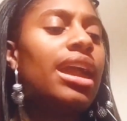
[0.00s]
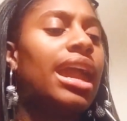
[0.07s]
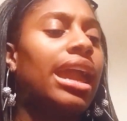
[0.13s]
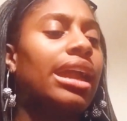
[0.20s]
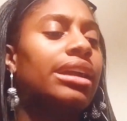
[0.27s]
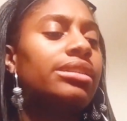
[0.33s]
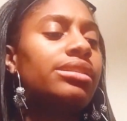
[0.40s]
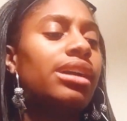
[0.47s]

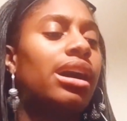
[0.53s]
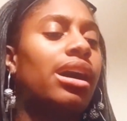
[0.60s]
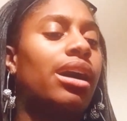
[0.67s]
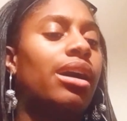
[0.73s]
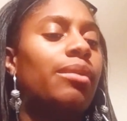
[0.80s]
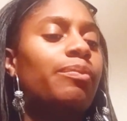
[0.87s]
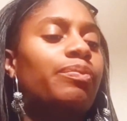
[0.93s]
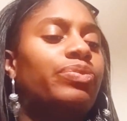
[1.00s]
And,
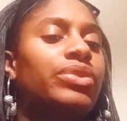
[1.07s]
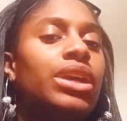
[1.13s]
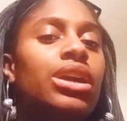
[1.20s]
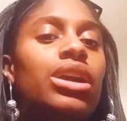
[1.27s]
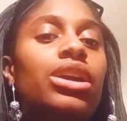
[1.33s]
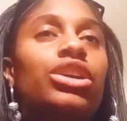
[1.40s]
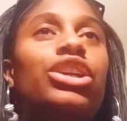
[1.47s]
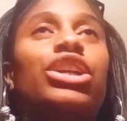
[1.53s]

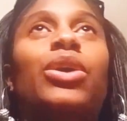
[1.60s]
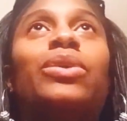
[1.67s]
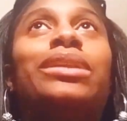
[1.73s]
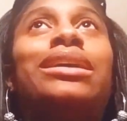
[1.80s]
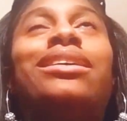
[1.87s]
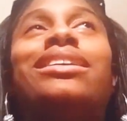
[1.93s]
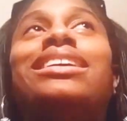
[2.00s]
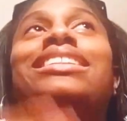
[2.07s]
you know,
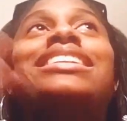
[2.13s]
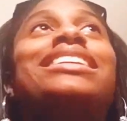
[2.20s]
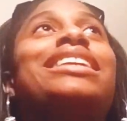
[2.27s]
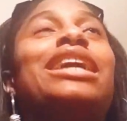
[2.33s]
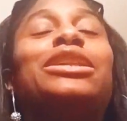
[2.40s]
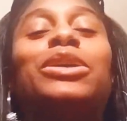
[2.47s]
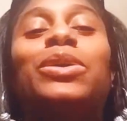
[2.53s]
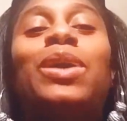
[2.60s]
he did
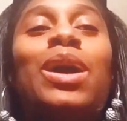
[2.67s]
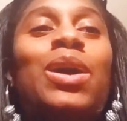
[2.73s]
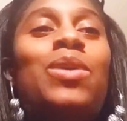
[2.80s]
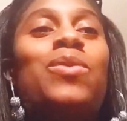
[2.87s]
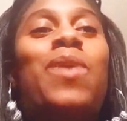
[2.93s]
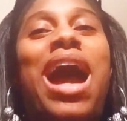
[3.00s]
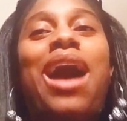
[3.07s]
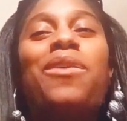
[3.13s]
that little wow,
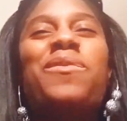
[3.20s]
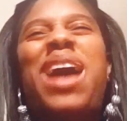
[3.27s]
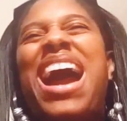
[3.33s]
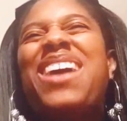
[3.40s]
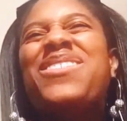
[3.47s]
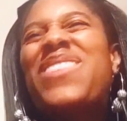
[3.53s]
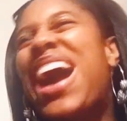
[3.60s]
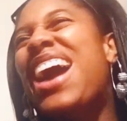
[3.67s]

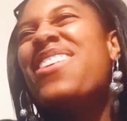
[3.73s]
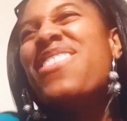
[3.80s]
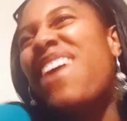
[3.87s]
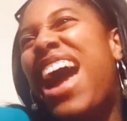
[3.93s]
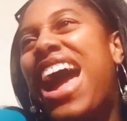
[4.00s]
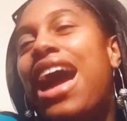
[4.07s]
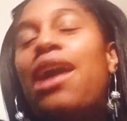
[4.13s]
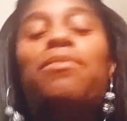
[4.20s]
wow, wow,
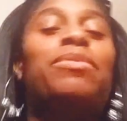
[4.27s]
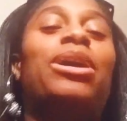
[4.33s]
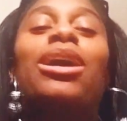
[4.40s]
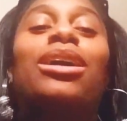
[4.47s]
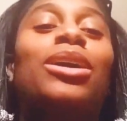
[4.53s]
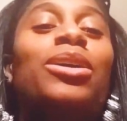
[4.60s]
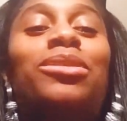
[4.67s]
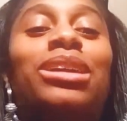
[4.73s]
wow
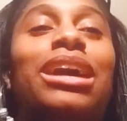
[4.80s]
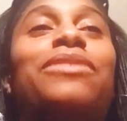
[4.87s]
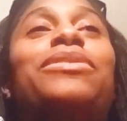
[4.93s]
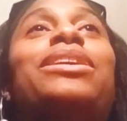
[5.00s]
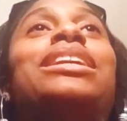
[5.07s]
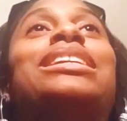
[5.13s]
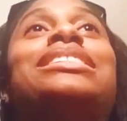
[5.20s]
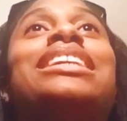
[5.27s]
part or
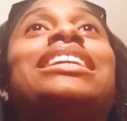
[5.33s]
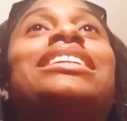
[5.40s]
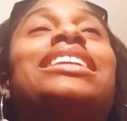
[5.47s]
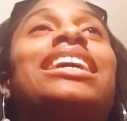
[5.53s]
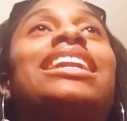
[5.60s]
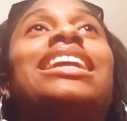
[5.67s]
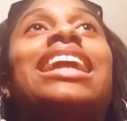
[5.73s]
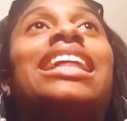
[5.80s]
whatever it is that he
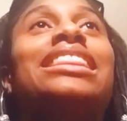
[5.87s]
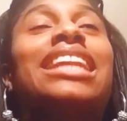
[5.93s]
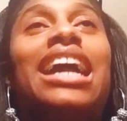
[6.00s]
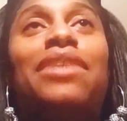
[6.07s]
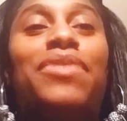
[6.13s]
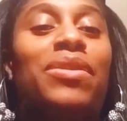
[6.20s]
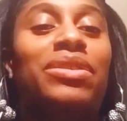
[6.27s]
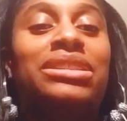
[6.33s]
did. And I
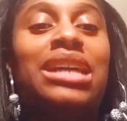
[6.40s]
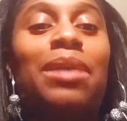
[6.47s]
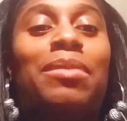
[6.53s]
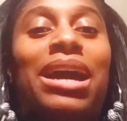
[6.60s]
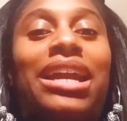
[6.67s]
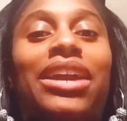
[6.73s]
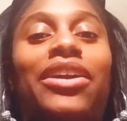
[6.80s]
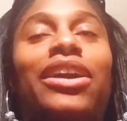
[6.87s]
laugh every
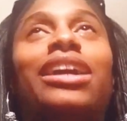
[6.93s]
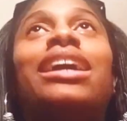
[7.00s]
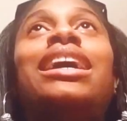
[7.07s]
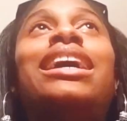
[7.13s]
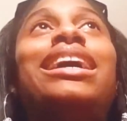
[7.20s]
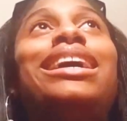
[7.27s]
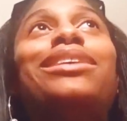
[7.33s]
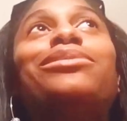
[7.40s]
time I hear it.
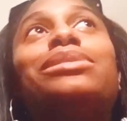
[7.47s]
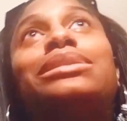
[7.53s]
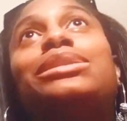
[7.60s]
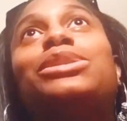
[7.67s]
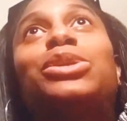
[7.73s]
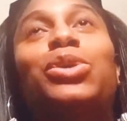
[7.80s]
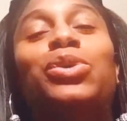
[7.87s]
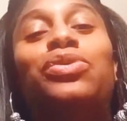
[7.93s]
It
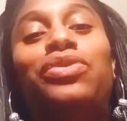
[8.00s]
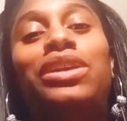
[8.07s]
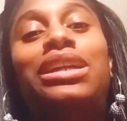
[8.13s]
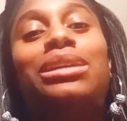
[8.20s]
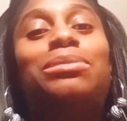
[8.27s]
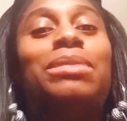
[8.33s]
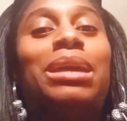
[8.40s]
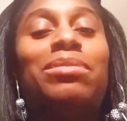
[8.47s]
was
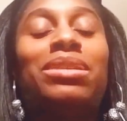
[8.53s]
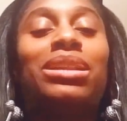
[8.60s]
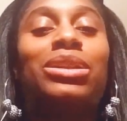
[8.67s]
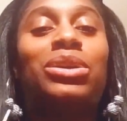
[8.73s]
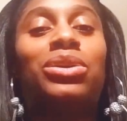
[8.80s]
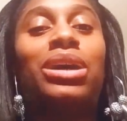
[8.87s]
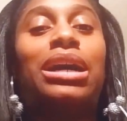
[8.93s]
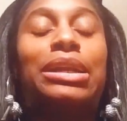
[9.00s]
goofy, maybe a
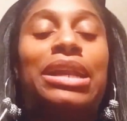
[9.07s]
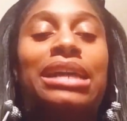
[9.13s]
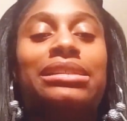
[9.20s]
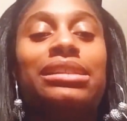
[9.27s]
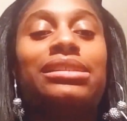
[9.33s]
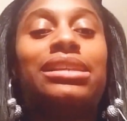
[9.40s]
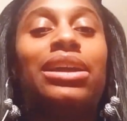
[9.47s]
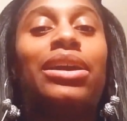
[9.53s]
little
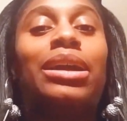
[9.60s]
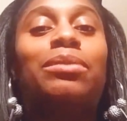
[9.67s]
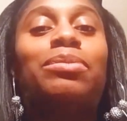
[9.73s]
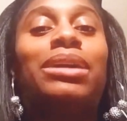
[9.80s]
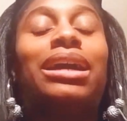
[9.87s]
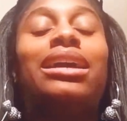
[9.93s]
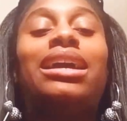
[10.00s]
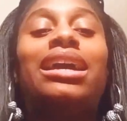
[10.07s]
unnecessary,
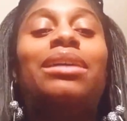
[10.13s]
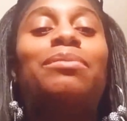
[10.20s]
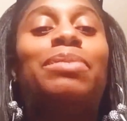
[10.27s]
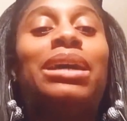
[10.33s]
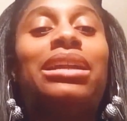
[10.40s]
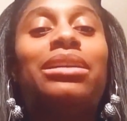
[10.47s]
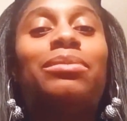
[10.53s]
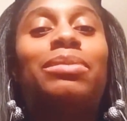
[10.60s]
but
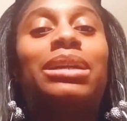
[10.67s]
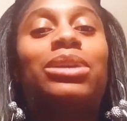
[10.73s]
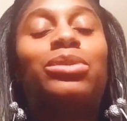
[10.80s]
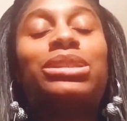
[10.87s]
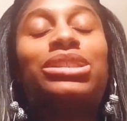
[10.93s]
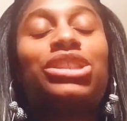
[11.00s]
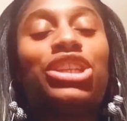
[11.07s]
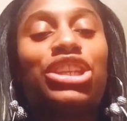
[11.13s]
it
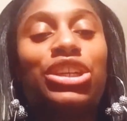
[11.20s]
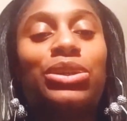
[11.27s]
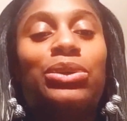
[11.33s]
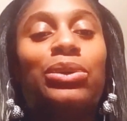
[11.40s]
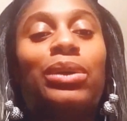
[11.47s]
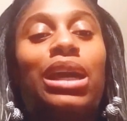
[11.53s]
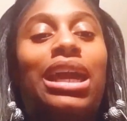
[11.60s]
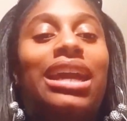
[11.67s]
was
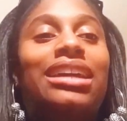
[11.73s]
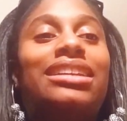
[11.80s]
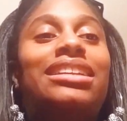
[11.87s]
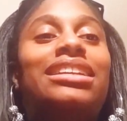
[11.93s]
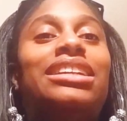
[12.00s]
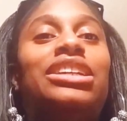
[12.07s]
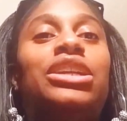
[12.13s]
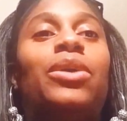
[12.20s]
cute.
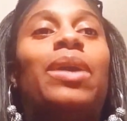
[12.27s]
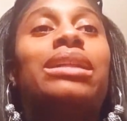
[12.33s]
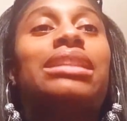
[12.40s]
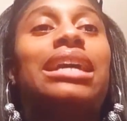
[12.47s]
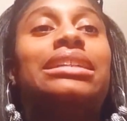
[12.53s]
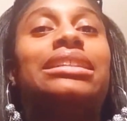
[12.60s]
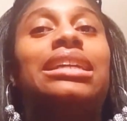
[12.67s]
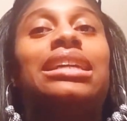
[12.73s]
And, you know, I
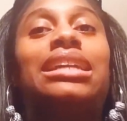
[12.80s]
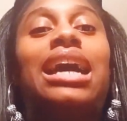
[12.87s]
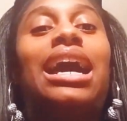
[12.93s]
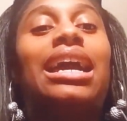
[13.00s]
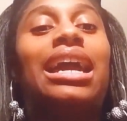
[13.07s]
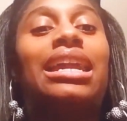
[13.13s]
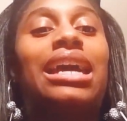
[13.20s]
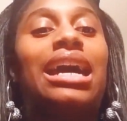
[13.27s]
liked it. And
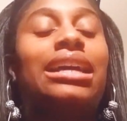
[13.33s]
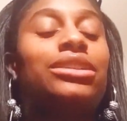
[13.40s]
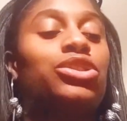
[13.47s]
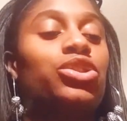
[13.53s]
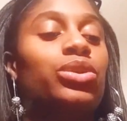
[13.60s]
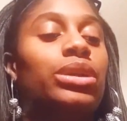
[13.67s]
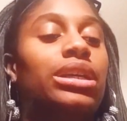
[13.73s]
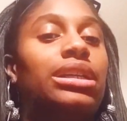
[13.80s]
I
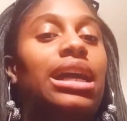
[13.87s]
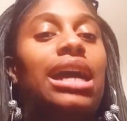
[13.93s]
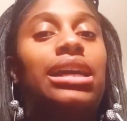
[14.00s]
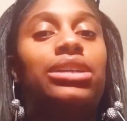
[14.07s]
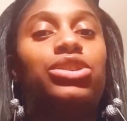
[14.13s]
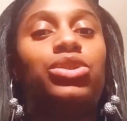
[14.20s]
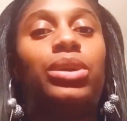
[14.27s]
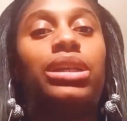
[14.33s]

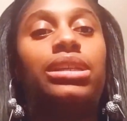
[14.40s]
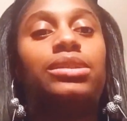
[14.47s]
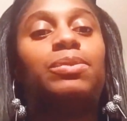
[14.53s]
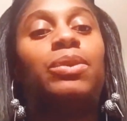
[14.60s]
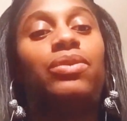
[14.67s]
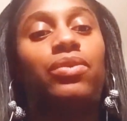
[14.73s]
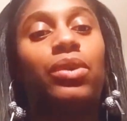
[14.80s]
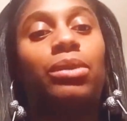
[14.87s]
enjoyed his
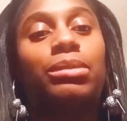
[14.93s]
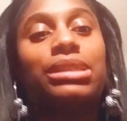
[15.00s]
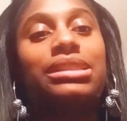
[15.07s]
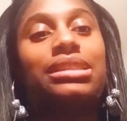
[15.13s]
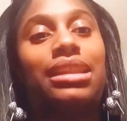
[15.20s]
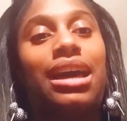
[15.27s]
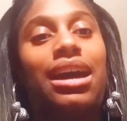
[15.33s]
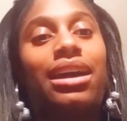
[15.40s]

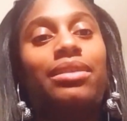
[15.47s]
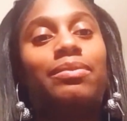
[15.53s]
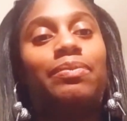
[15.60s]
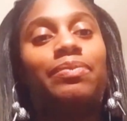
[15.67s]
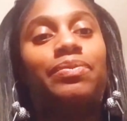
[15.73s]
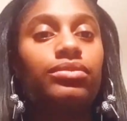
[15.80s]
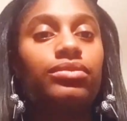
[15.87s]
performance a lot.